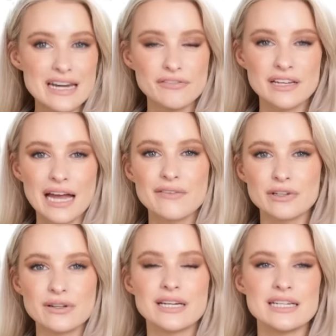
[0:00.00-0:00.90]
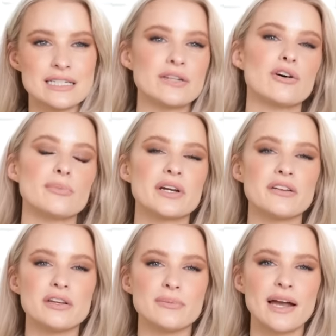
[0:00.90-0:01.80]
definitely have a look at Dior,
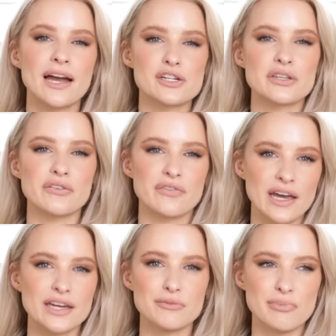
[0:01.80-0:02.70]
because you might actually find a